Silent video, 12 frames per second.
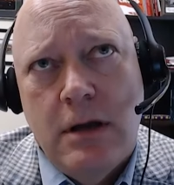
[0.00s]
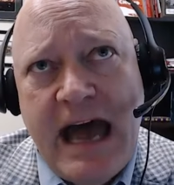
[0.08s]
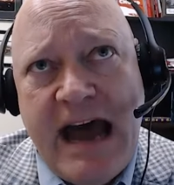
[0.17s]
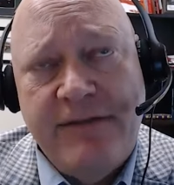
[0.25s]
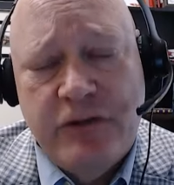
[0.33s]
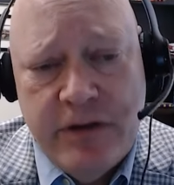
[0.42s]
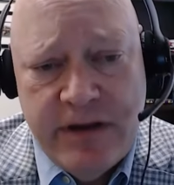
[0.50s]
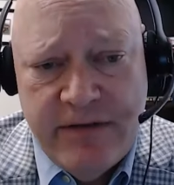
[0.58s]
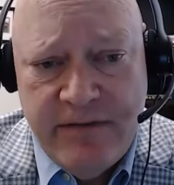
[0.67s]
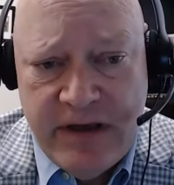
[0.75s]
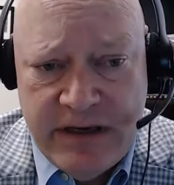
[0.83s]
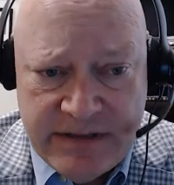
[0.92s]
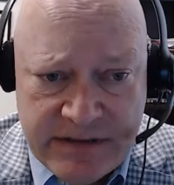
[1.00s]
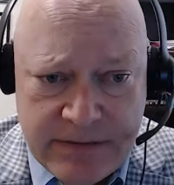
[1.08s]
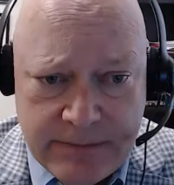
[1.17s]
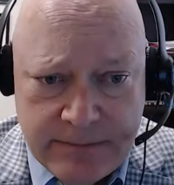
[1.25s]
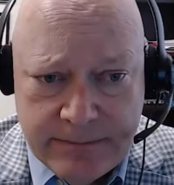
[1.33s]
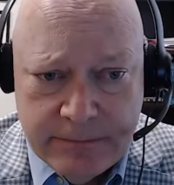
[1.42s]
after the event.
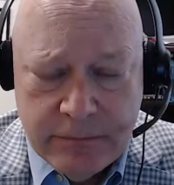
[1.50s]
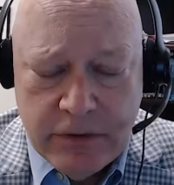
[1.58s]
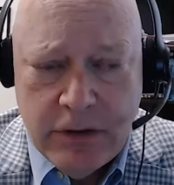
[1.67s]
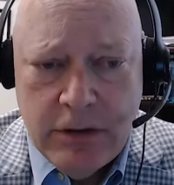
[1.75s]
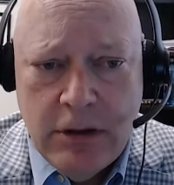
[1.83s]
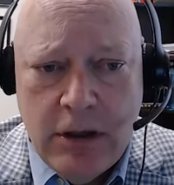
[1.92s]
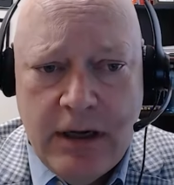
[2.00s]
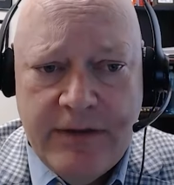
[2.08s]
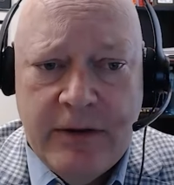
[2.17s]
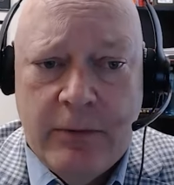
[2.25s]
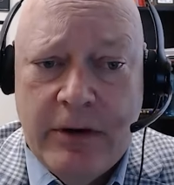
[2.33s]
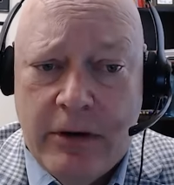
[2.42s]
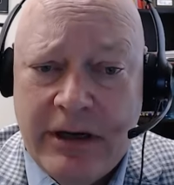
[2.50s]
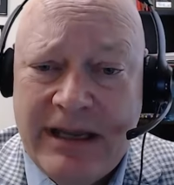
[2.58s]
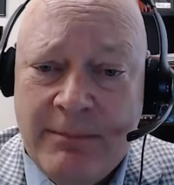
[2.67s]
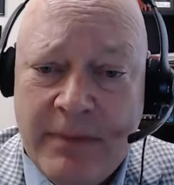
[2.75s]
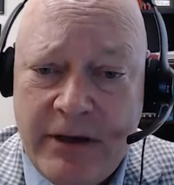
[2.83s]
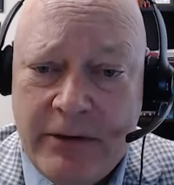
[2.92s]
I think we are
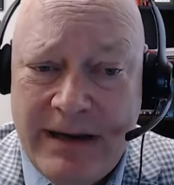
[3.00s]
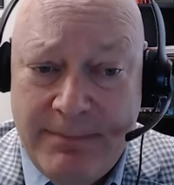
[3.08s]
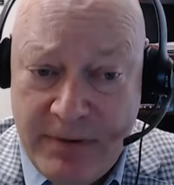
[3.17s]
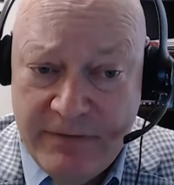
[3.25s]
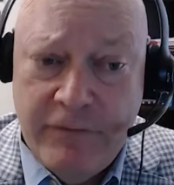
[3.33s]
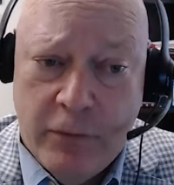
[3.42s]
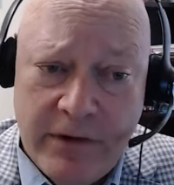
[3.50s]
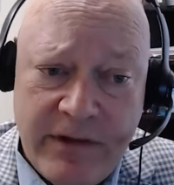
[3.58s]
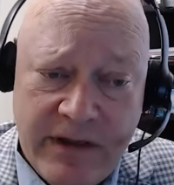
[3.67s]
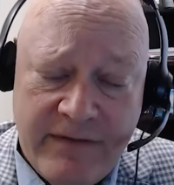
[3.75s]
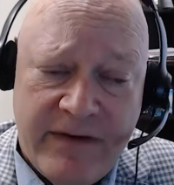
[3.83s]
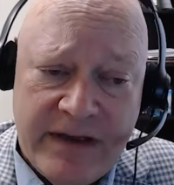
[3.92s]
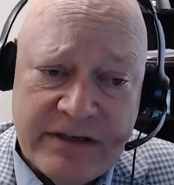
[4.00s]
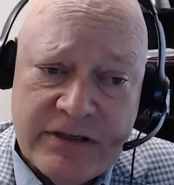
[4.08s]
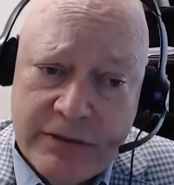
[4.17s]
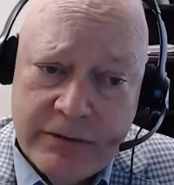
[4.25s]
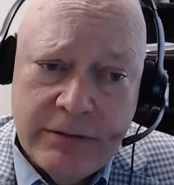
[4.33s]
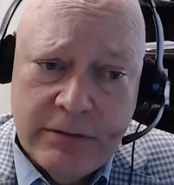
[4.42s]
getting better at before the event
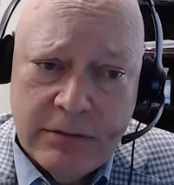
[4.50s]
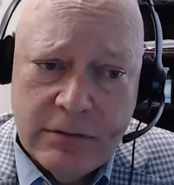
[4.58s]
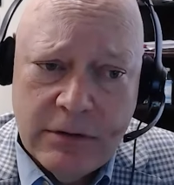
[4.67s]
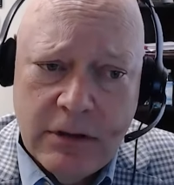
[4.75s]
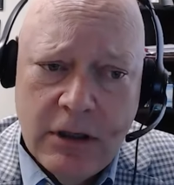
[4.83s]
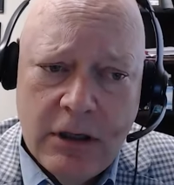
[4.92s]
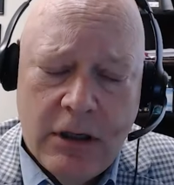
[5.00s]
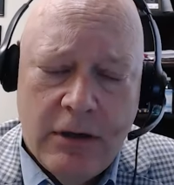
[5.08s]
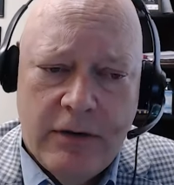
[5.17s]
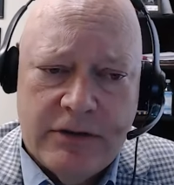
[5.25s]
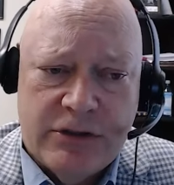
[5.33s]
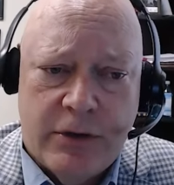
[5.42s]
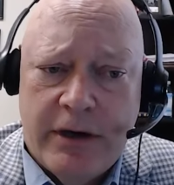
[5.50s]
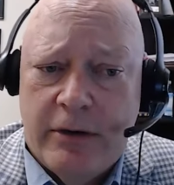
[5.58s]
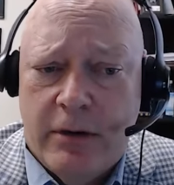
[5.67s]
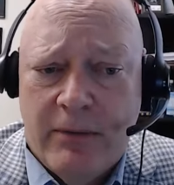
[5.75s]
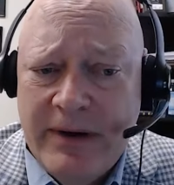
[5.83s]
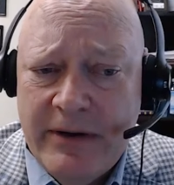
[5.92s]
too. There's
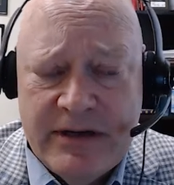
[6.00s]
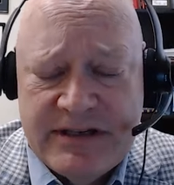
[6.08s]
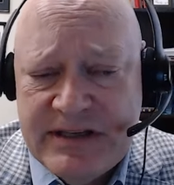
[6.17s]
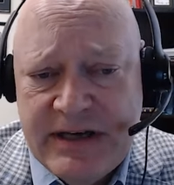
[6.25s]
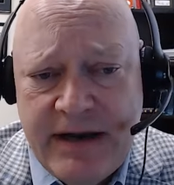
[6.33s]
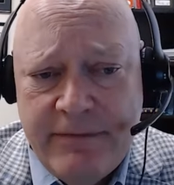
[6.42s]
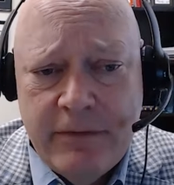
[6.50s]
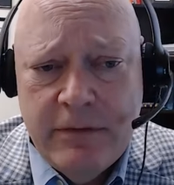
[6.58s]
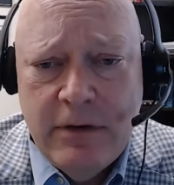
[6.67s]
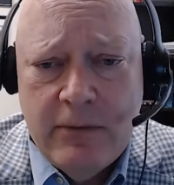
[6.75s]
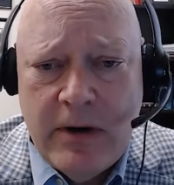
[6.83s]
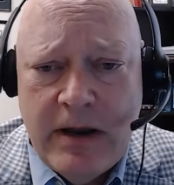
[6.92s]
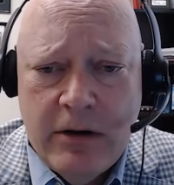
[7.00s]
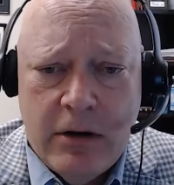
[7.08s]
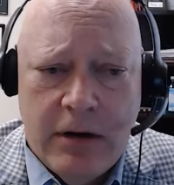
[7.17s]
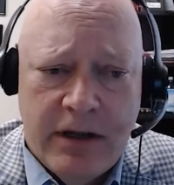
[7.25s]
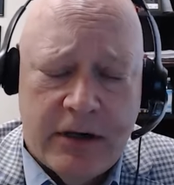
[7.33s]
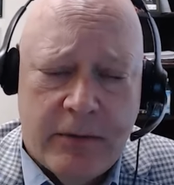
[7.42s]
greater awareness than ever around
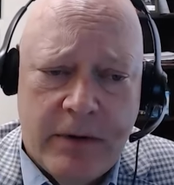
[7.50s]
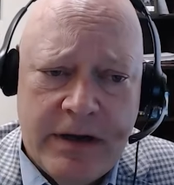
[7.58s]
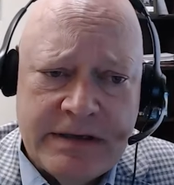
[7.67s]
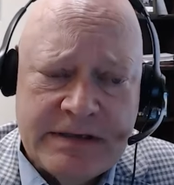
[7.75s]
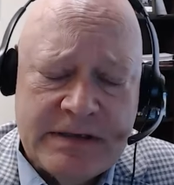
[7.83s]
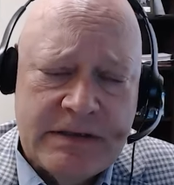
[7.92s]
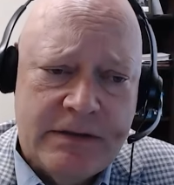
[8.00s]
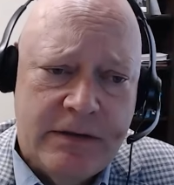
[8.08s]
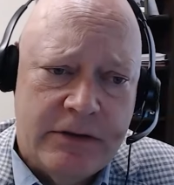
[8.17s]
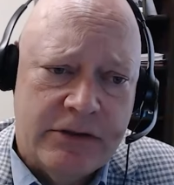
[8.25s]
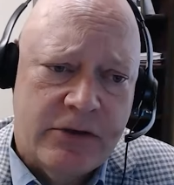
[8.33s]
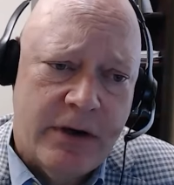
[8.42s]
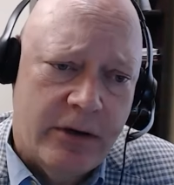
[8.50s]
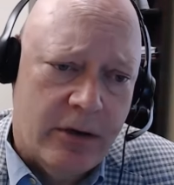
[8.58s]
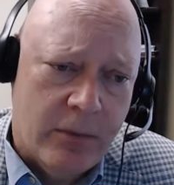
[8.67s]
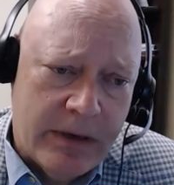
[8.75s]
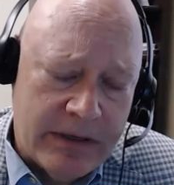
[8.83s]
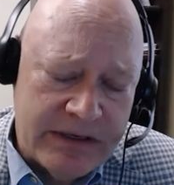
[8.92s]
cardiac arrest. There's greater
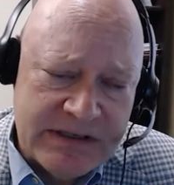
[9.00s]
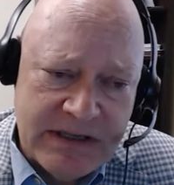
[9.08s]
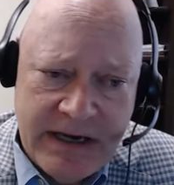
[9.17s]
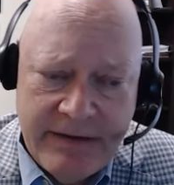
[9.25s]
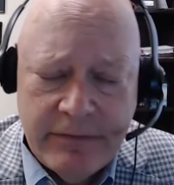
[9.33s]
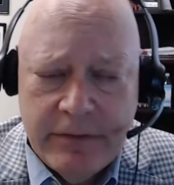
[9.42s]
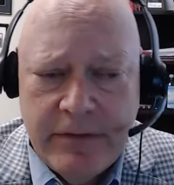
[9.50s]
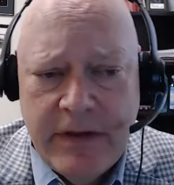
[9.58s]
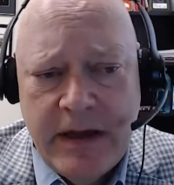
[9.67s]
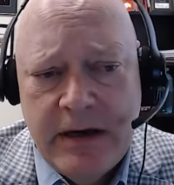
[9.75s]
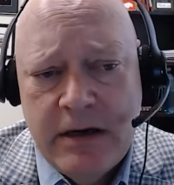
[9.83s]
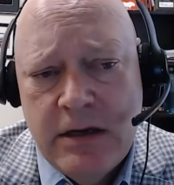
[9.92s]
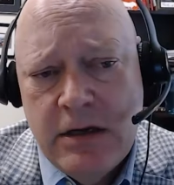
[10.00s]
awareness than ever that